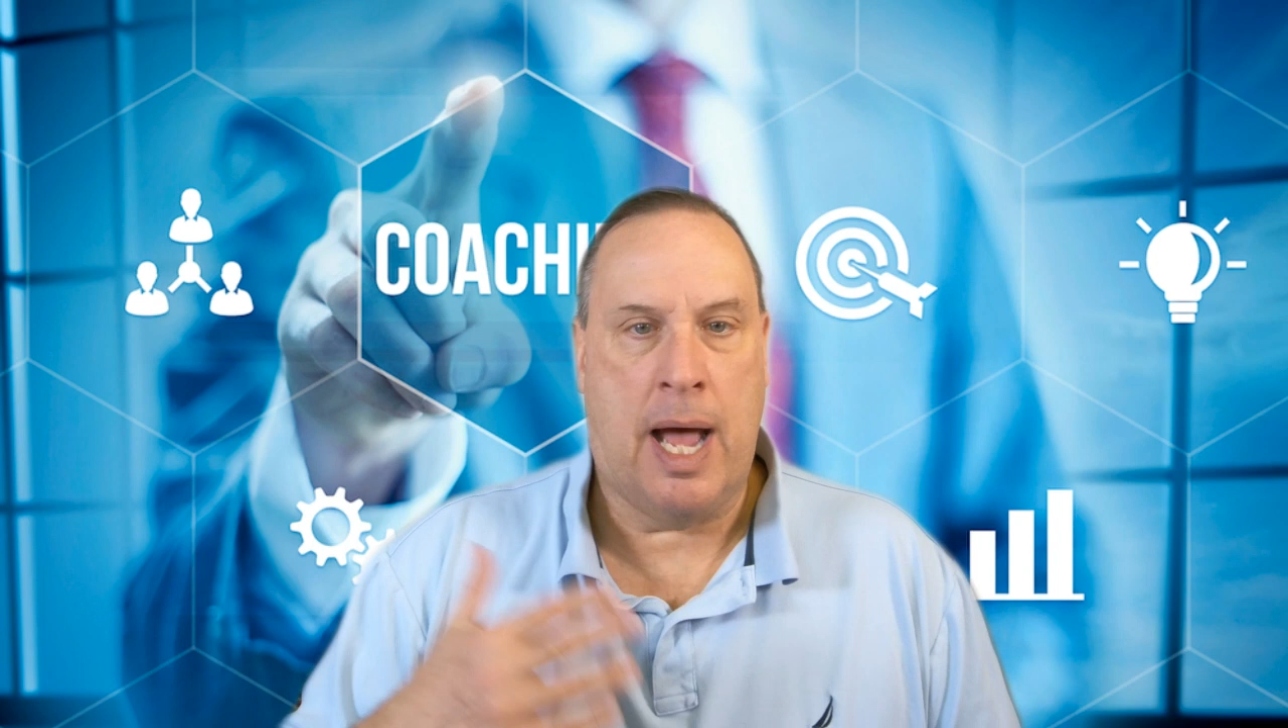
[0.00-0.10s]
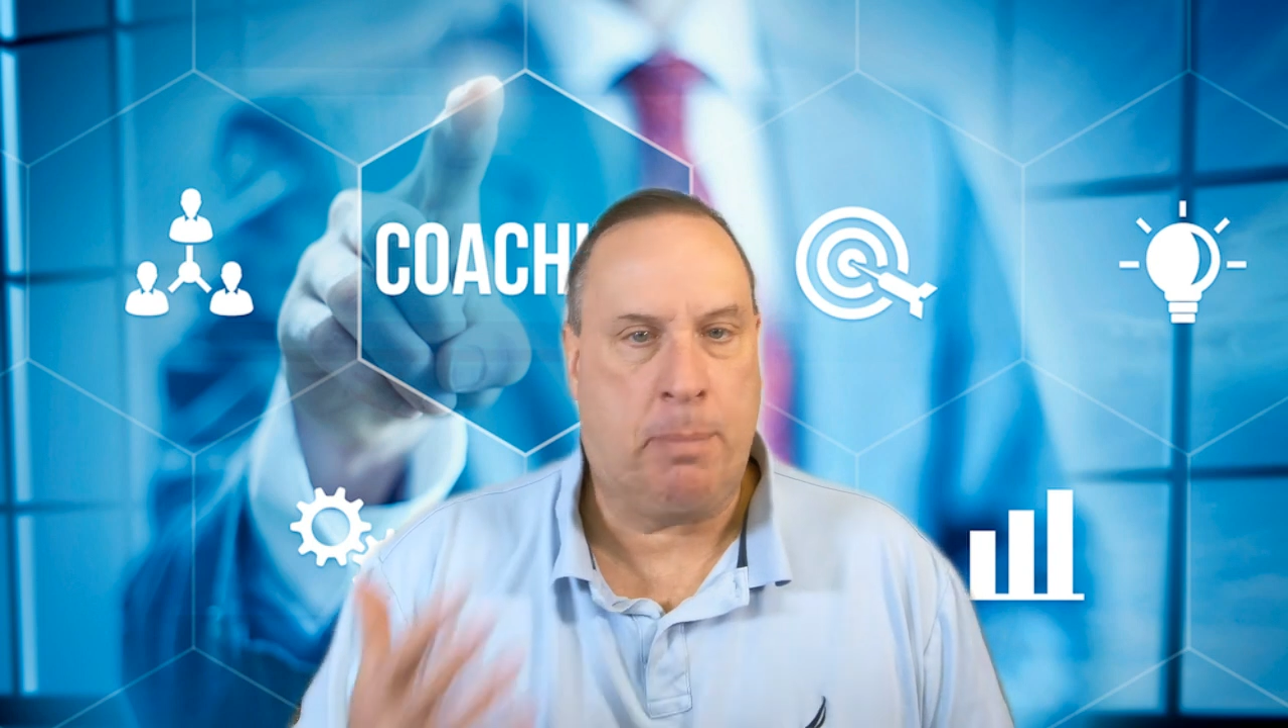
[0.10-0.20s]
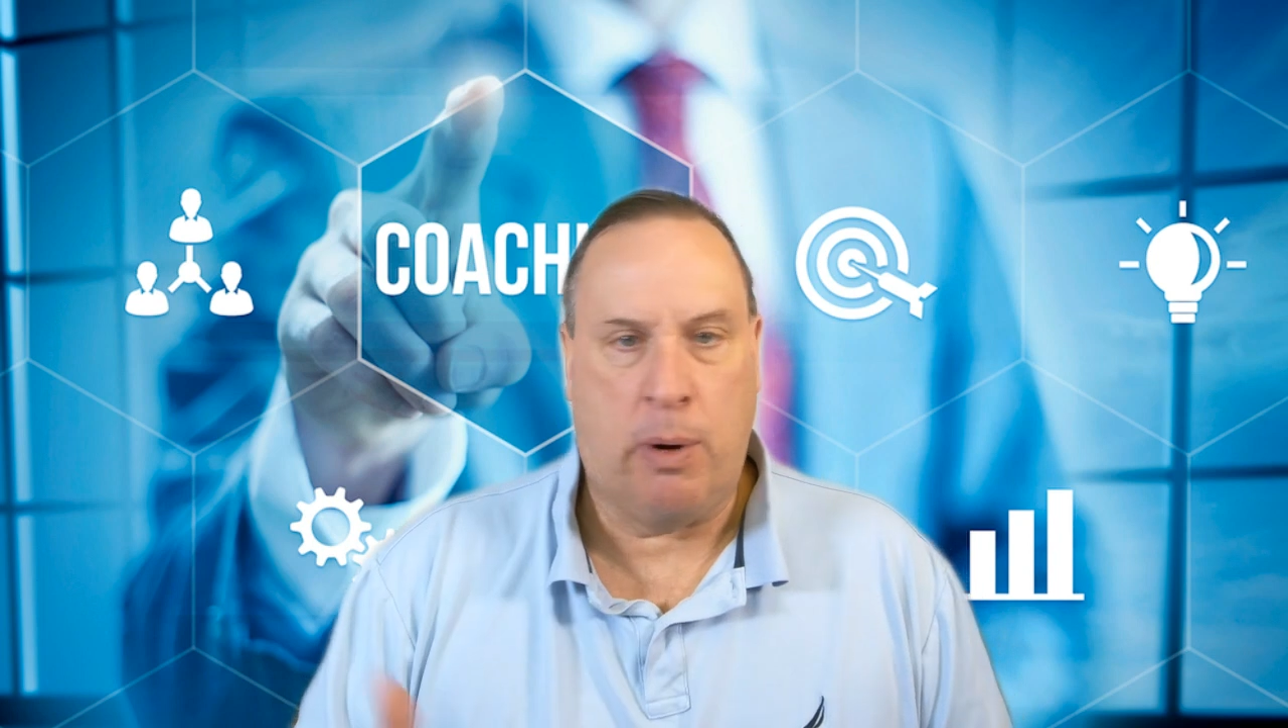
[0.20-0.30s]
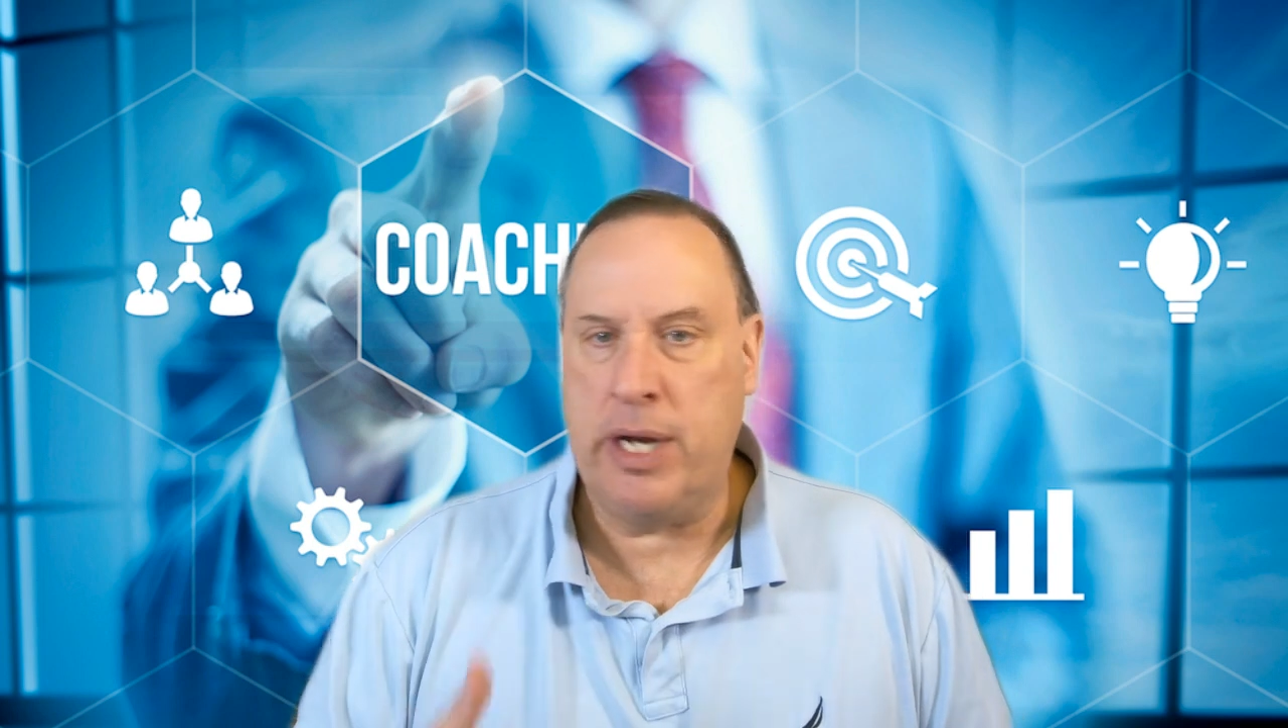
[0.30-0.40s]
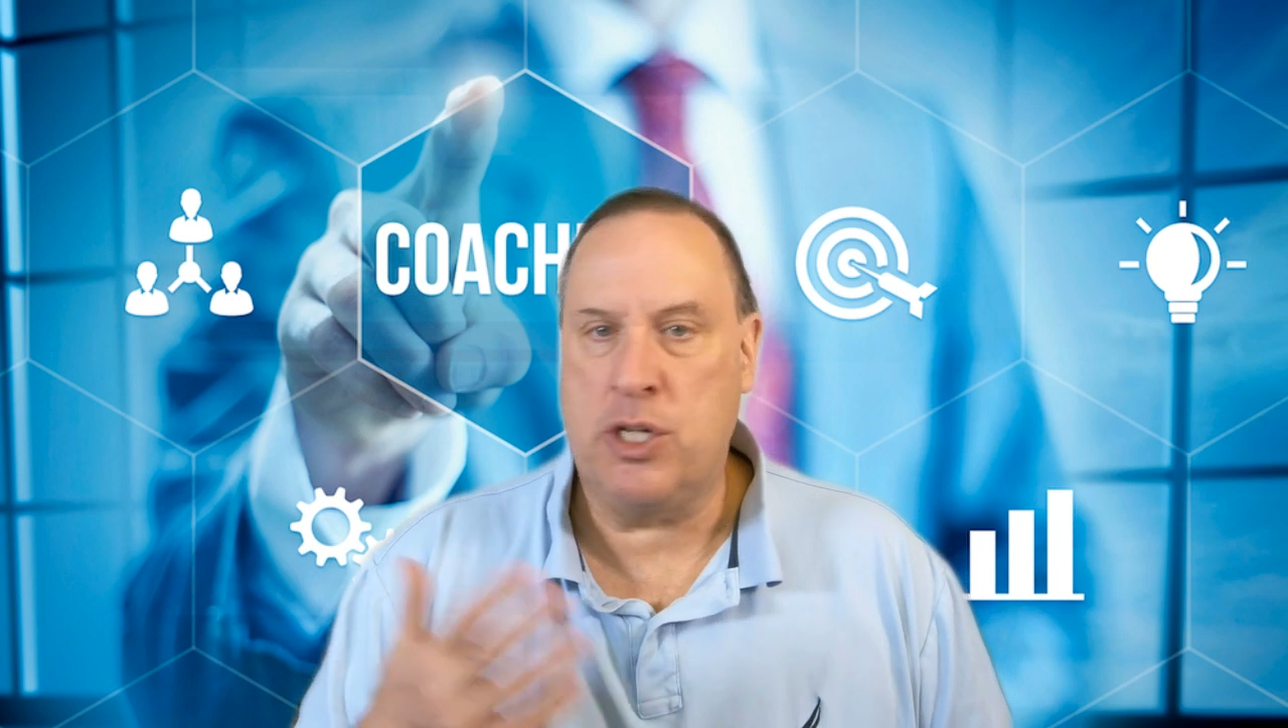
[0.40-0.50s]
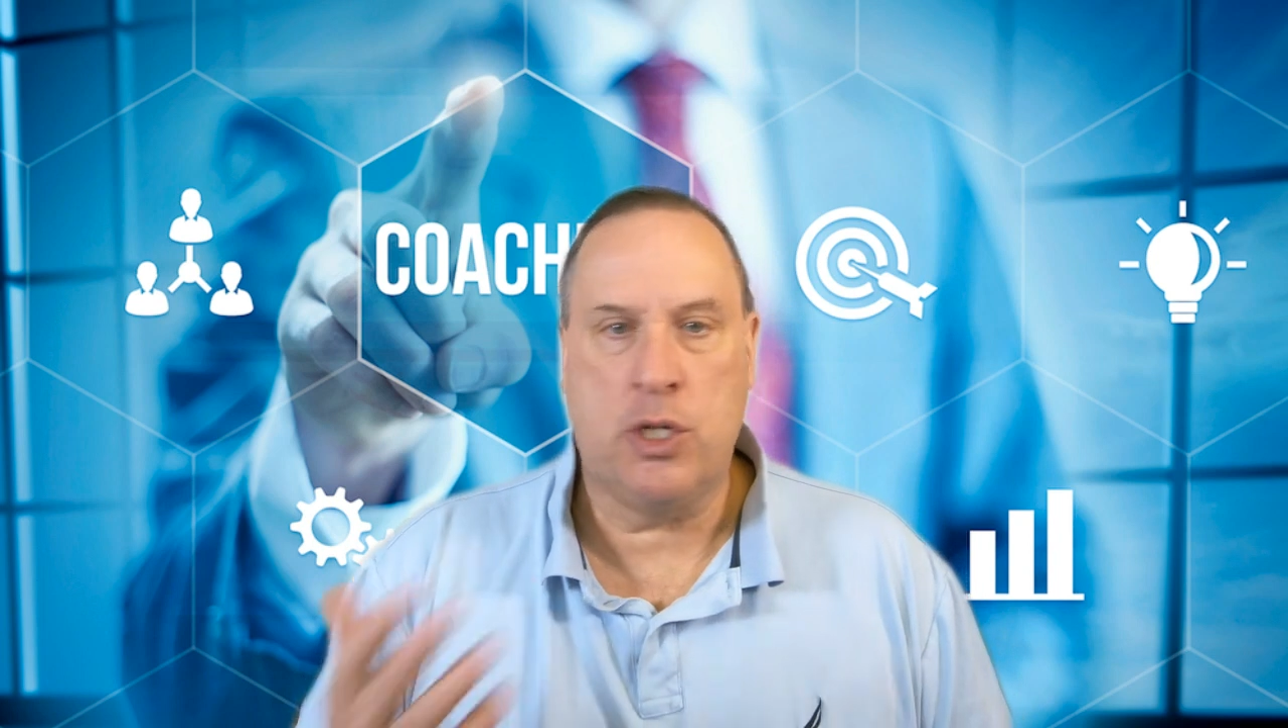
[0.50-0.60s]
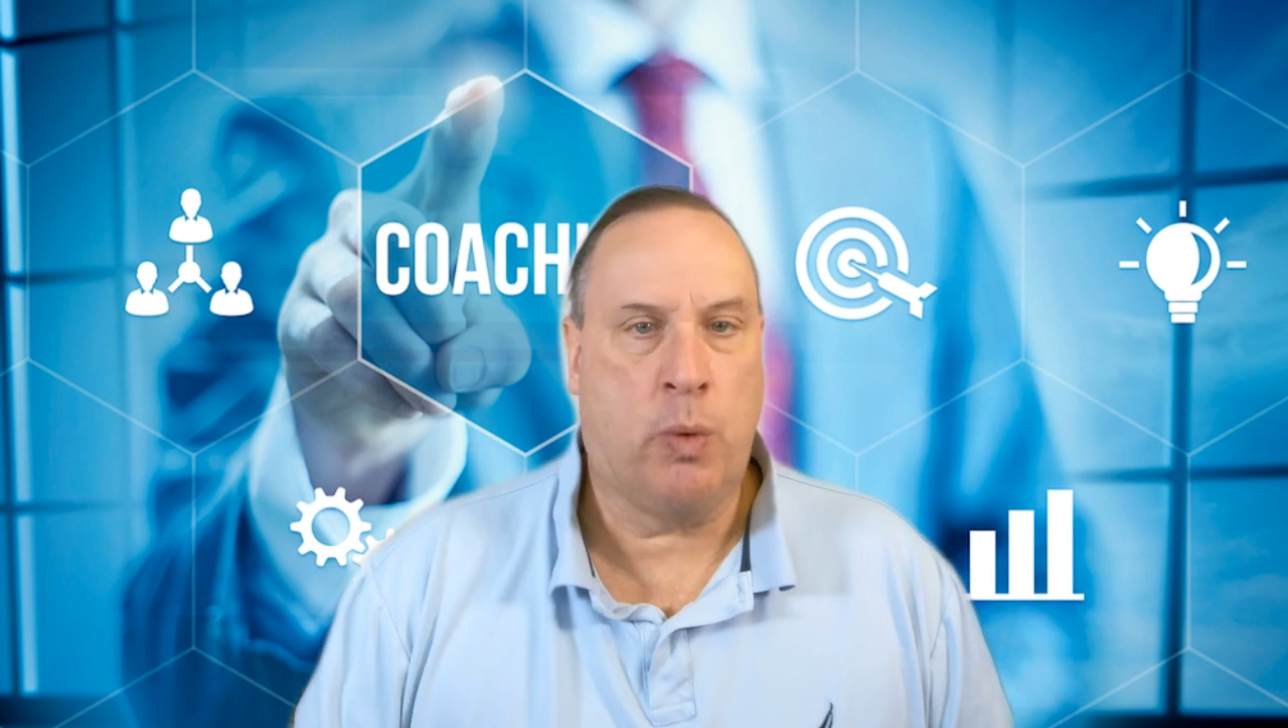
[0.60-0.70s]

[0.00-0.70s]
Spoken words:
operations,